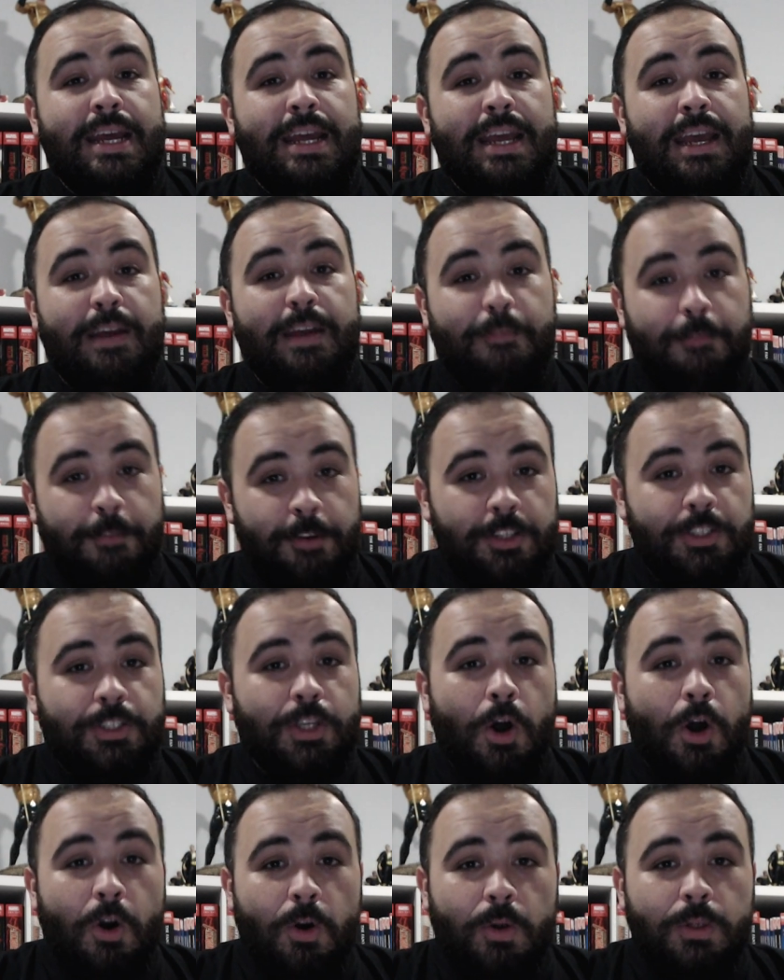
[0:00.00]
At
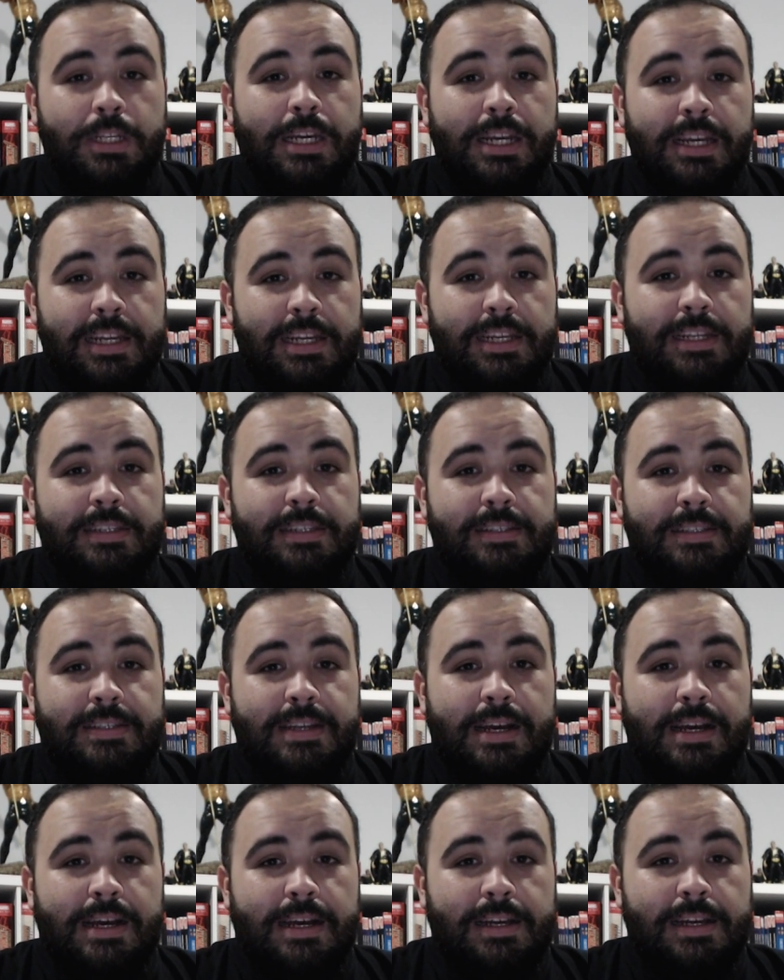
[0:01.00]
first, Holt
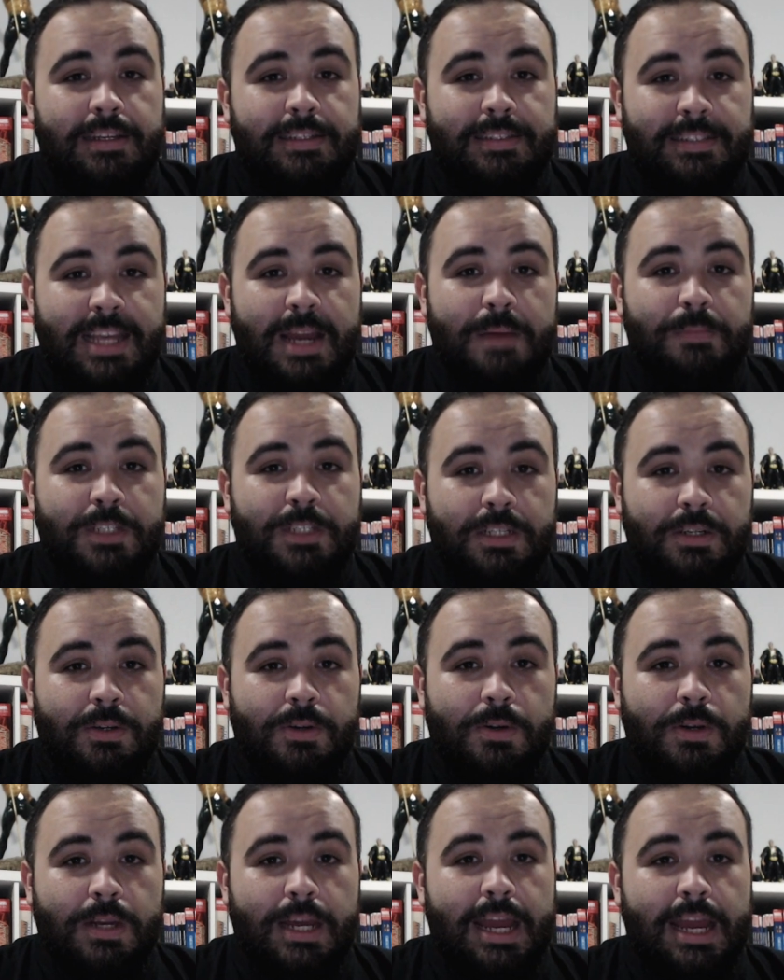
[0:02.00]
is uh,
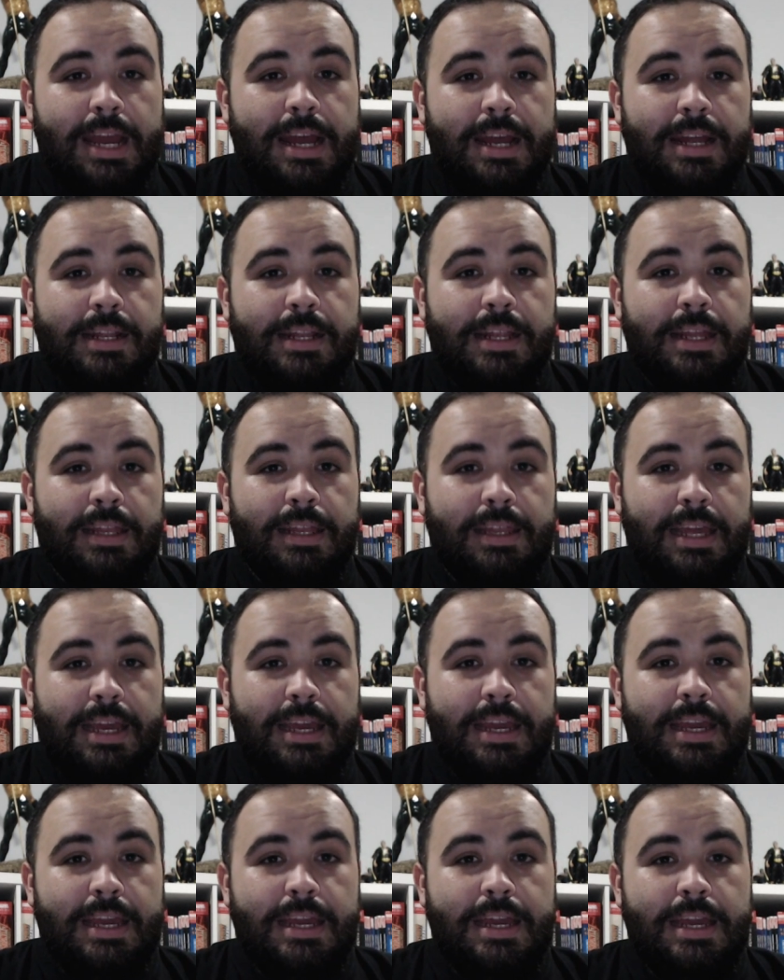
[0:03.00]
skeptical, and
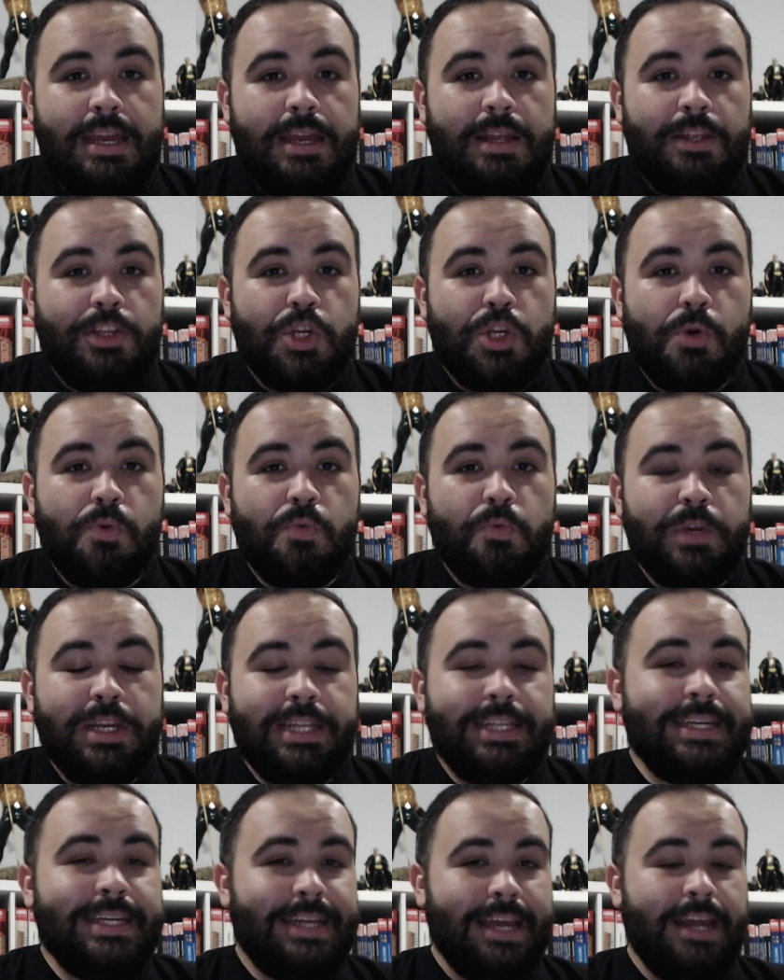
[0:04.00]
they don't
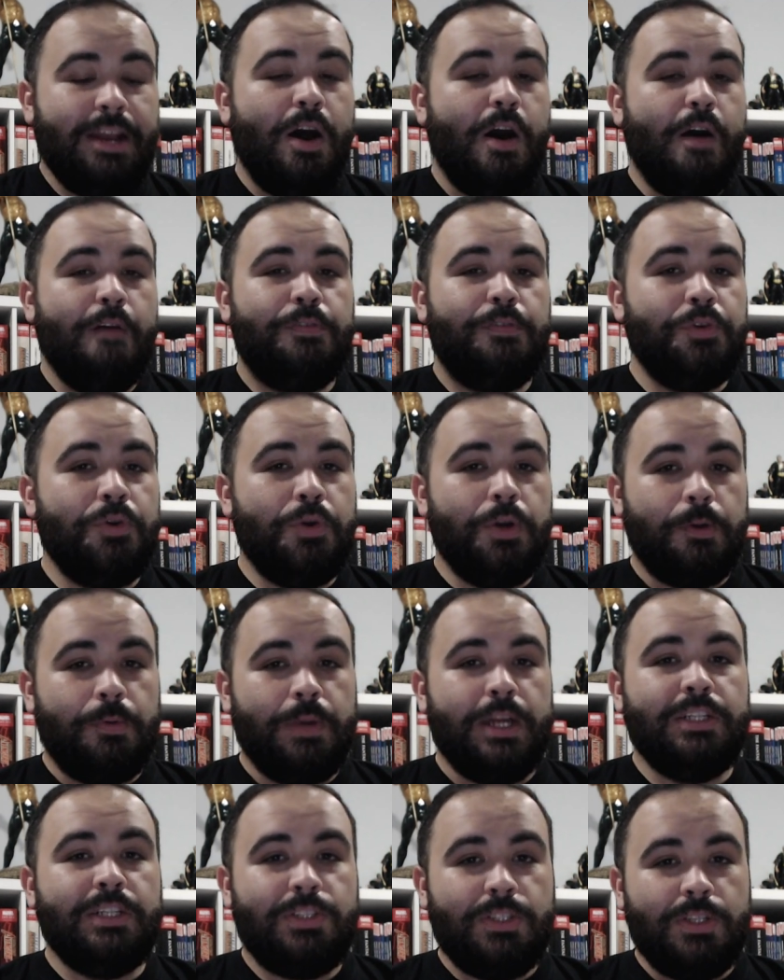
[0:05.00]
really get off to a
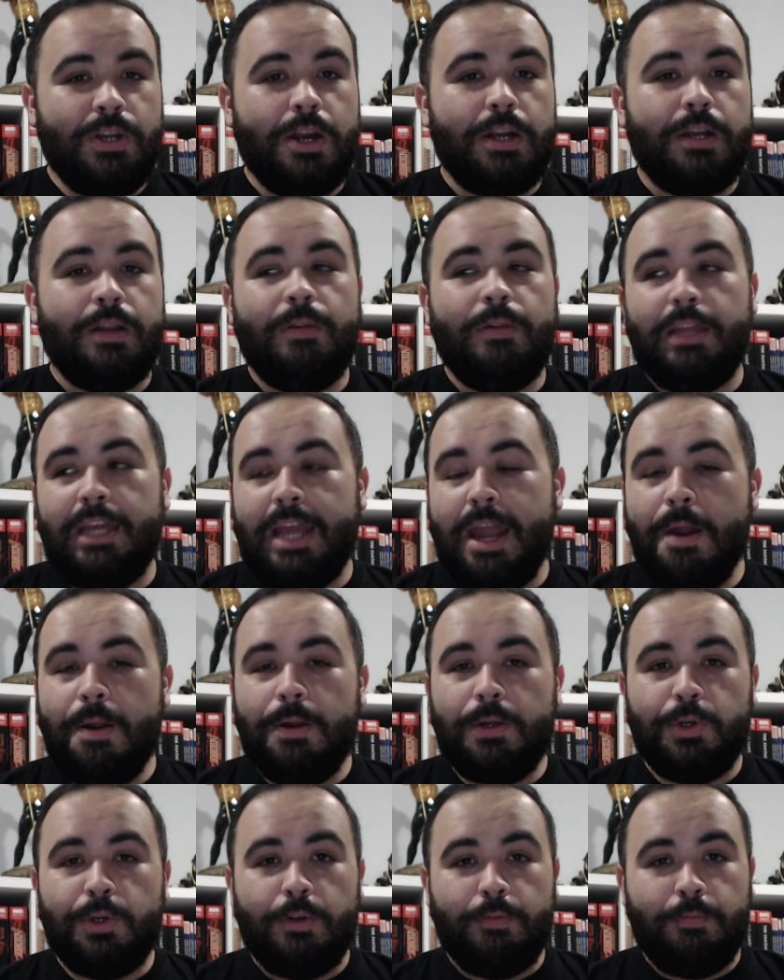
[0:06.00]
great start. The
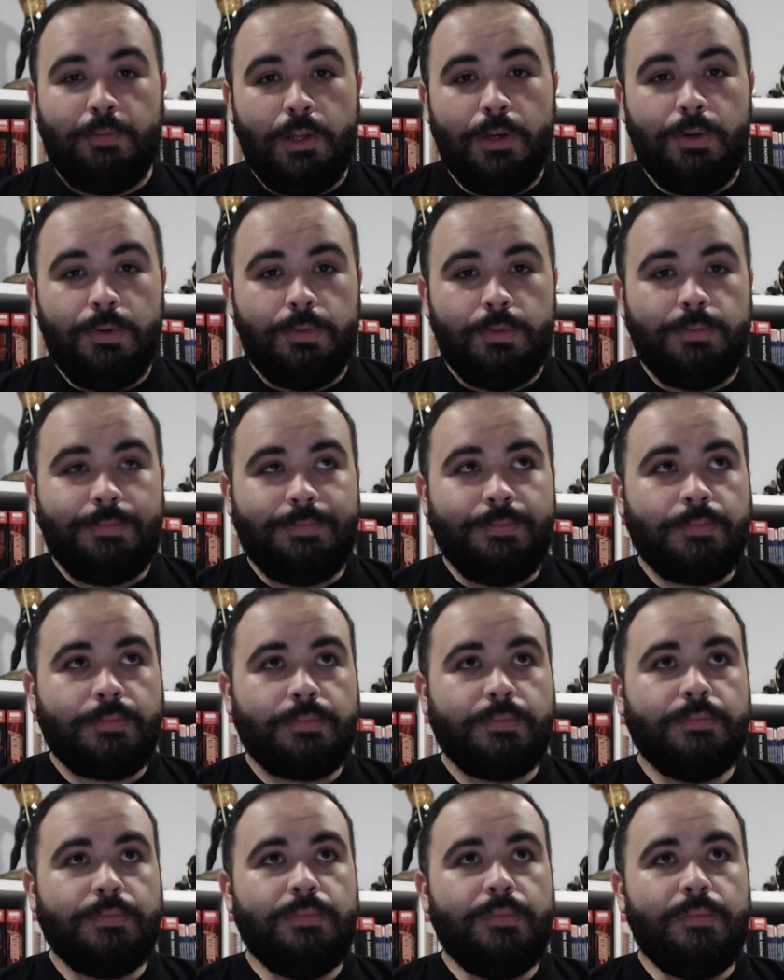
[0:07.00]
character of Lou
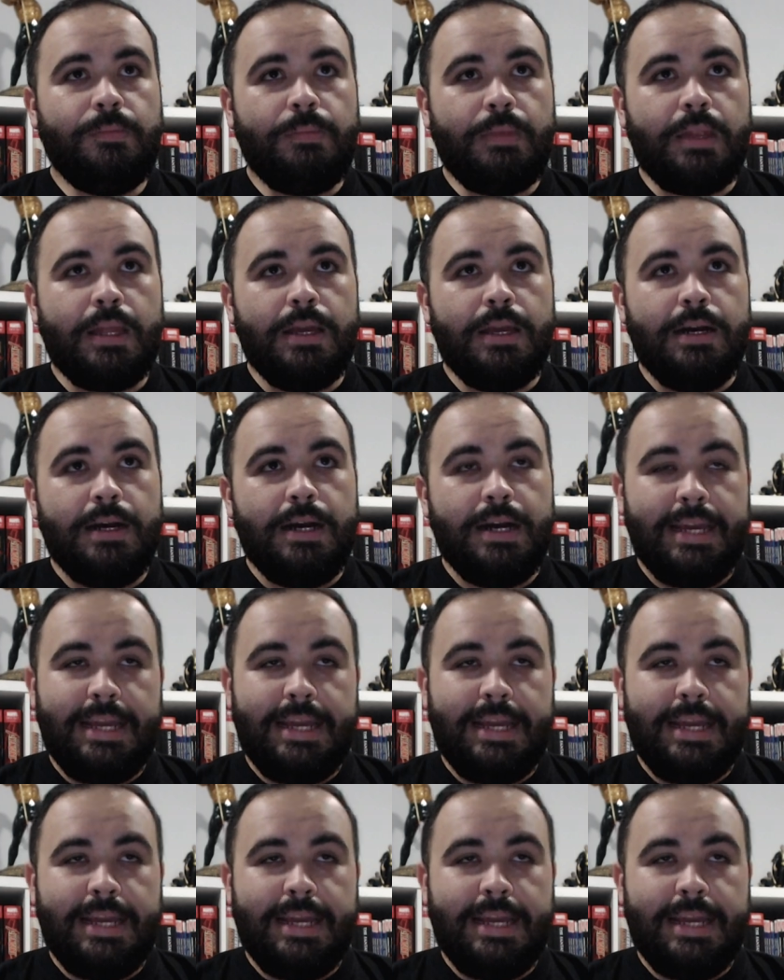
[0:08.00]
Uh,